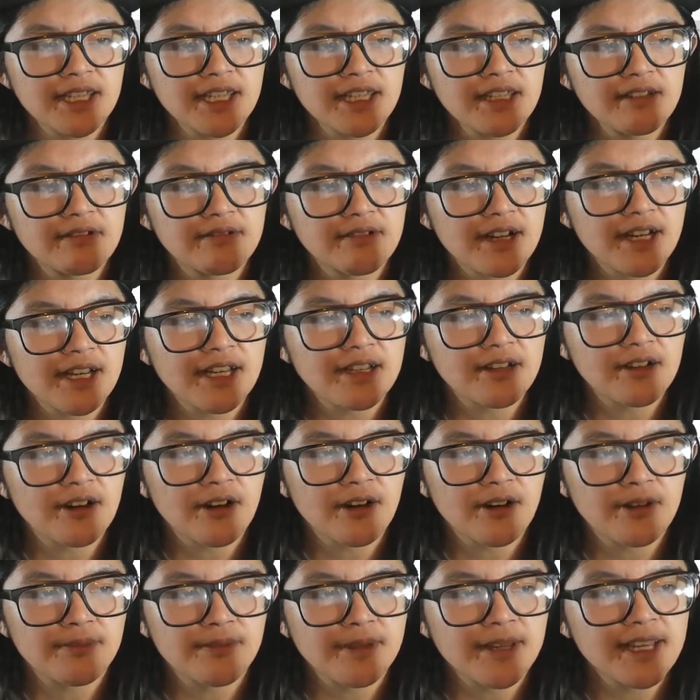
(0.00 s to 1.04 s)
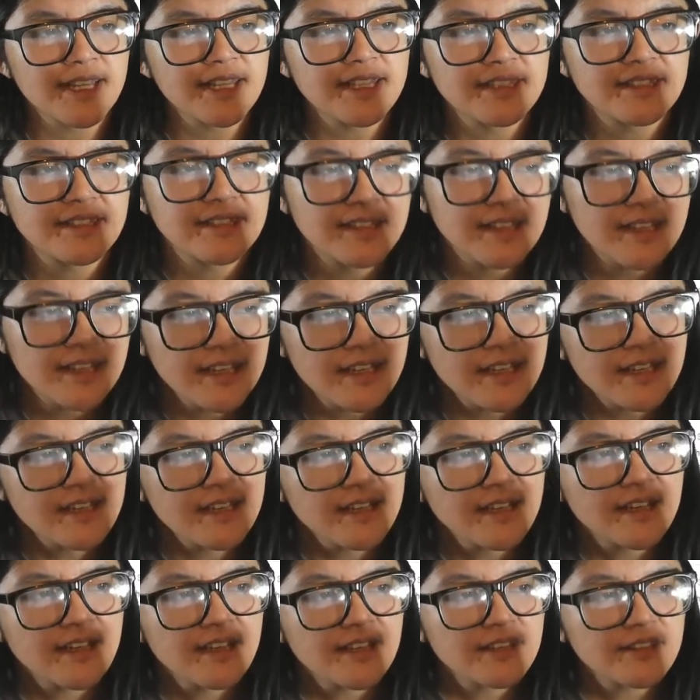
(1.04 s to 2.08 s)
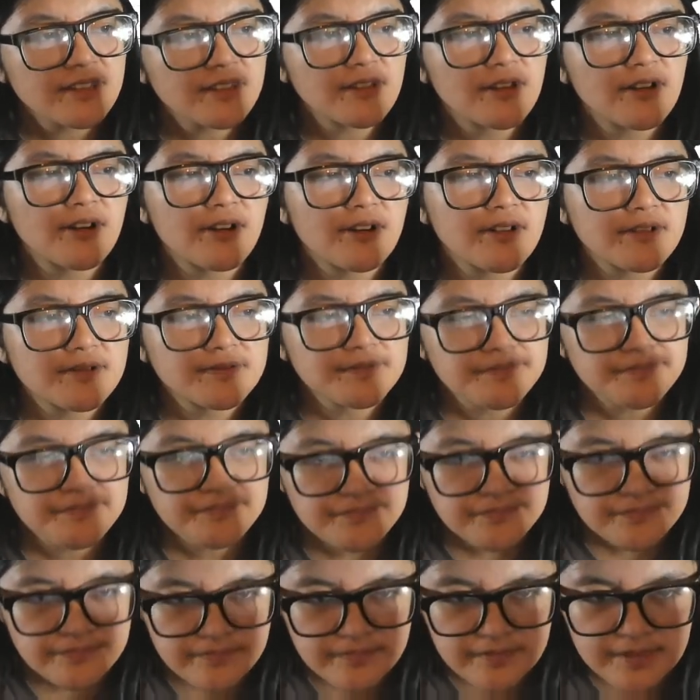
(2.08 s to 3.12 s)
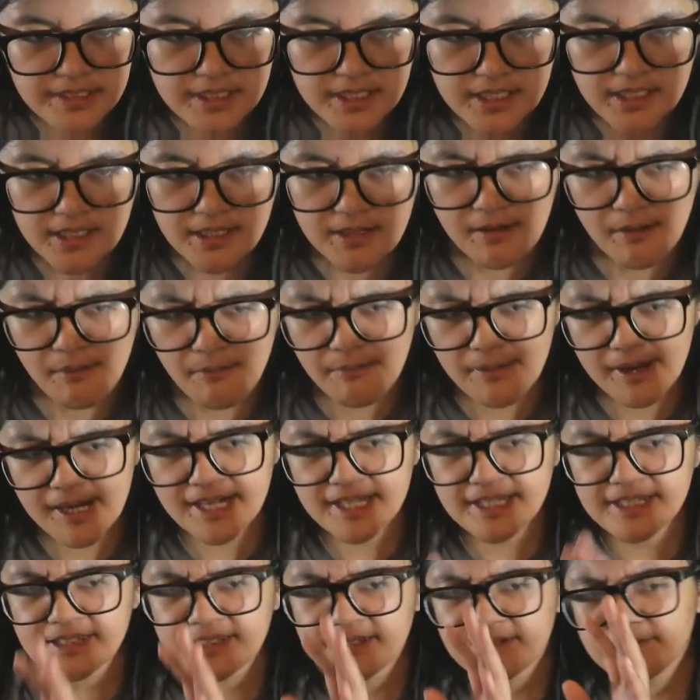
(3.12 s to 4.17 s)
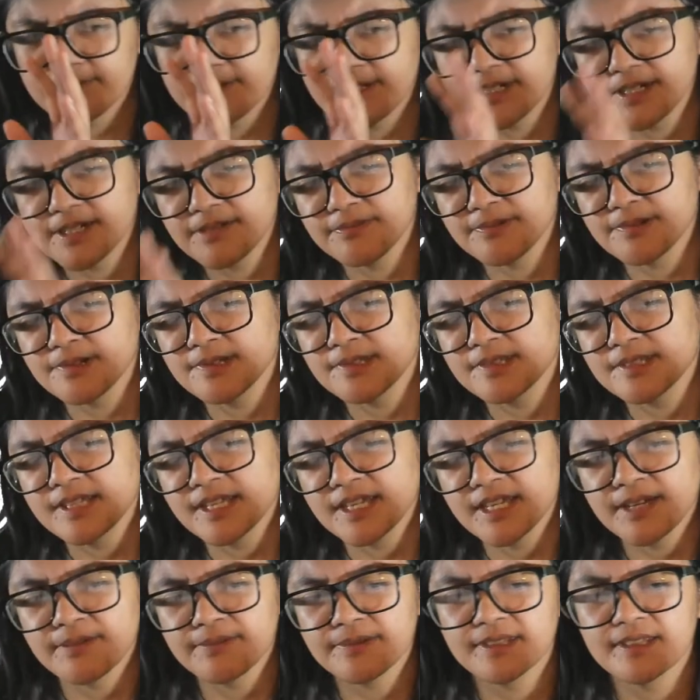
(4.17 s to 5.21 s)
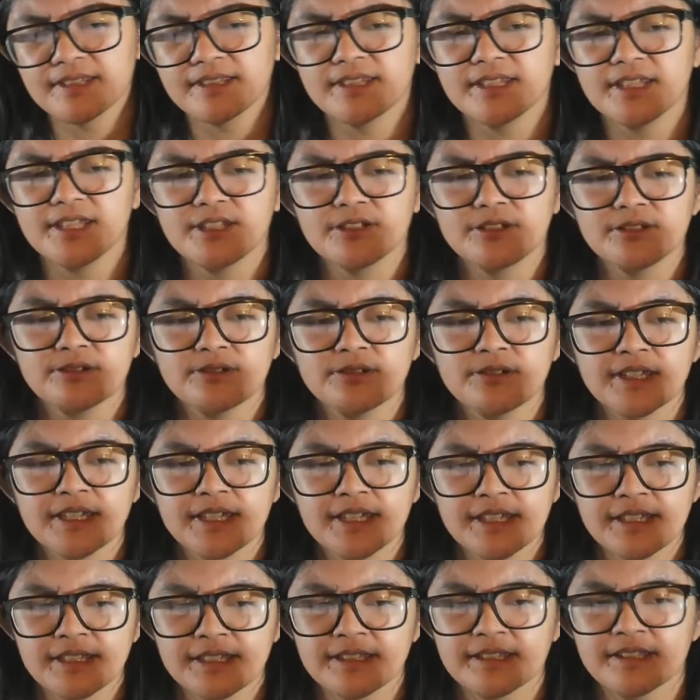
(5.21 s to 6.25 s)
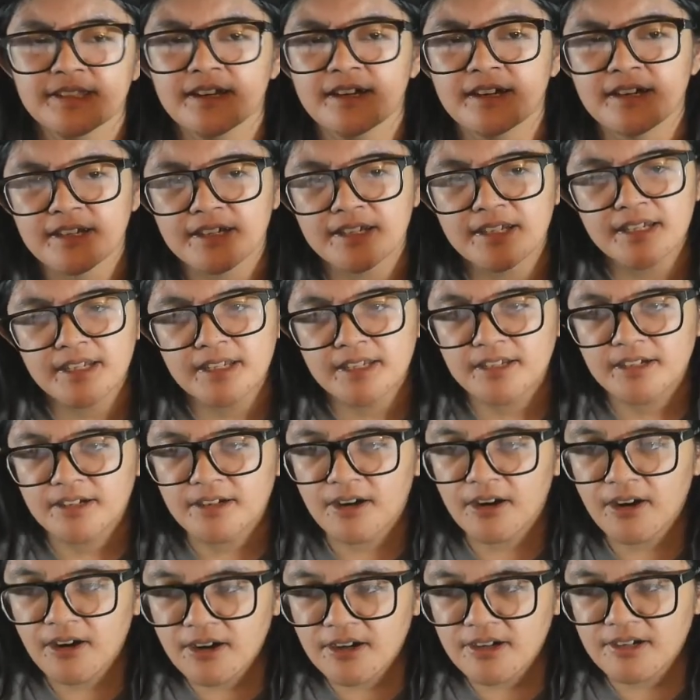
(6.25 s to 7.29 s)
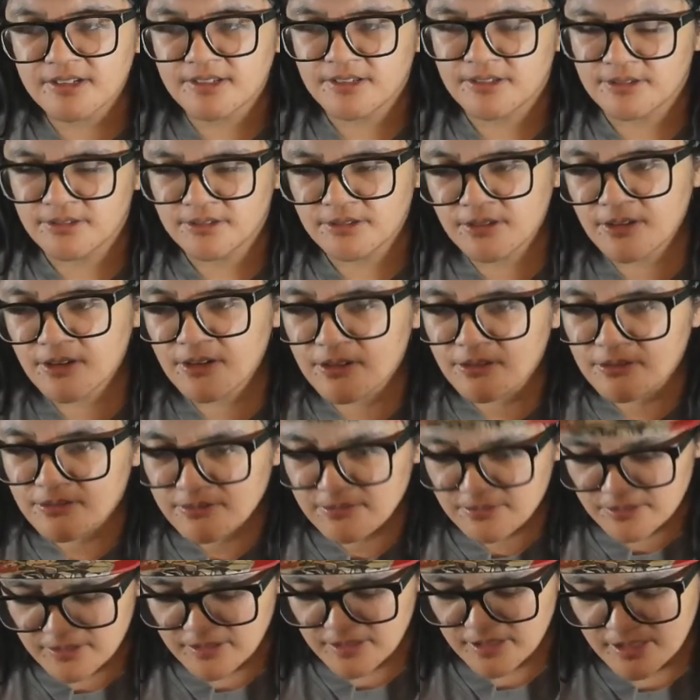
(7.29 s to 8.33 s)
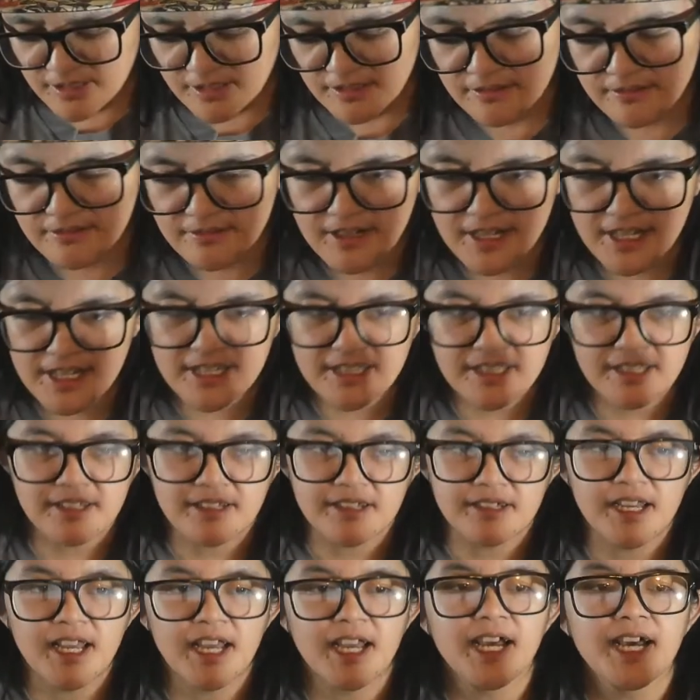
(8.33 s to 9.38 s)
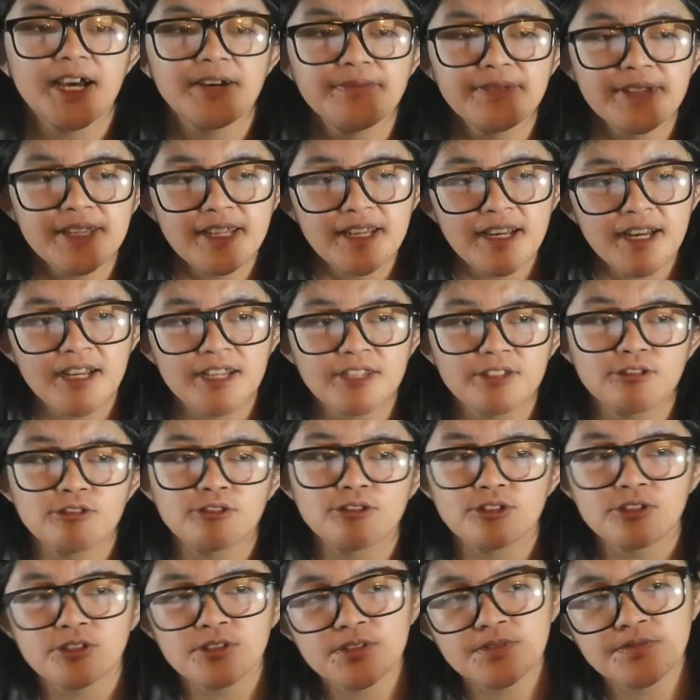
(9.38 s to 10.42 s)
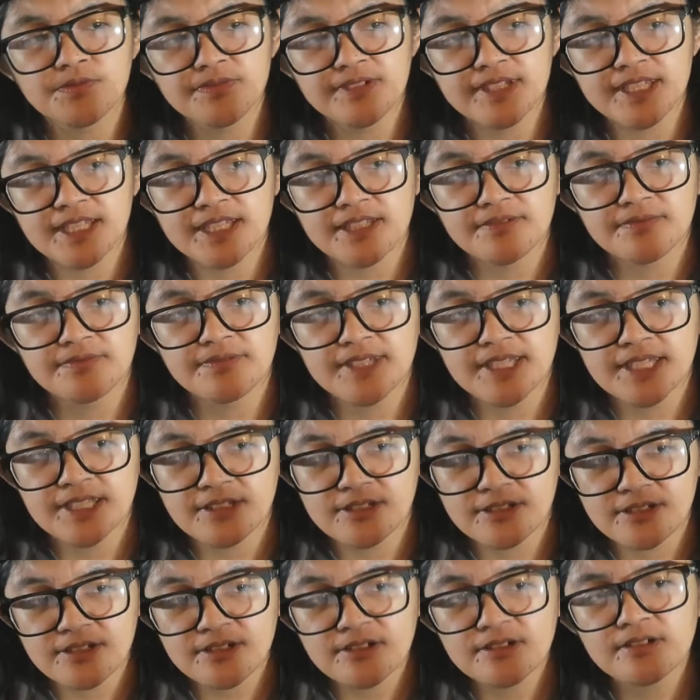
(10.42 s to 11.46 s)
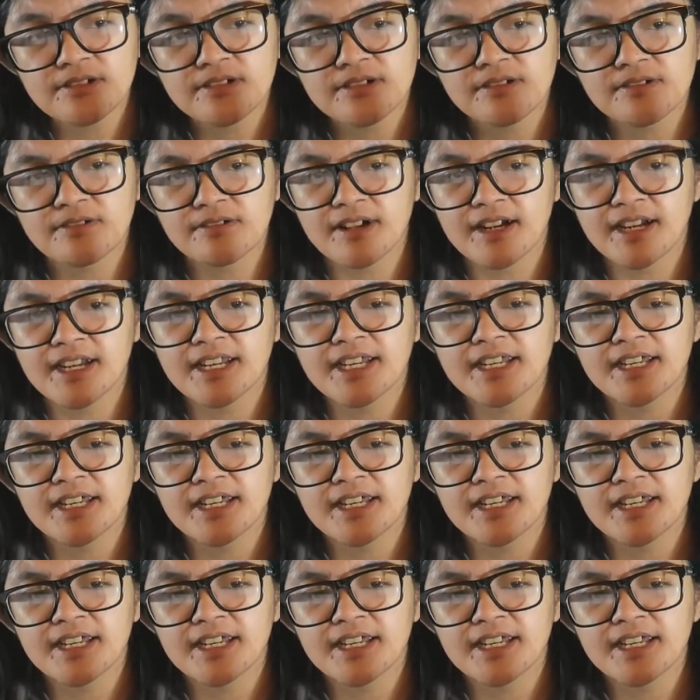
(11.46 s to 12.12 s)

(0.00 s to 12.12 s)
right? Comments. So, but the very first thing I'm gonna teach you is the cards. So, right, having a YouTube feature, right?